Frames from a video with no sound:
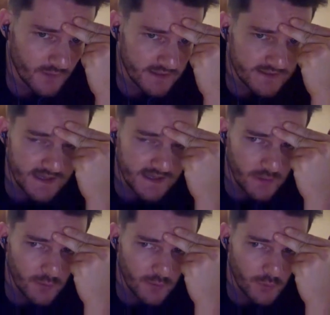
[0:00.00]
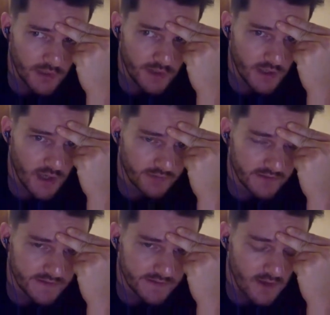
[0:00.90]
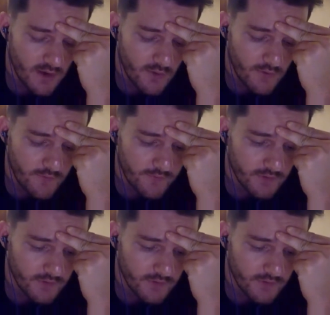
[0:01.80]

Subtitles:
is that in the context of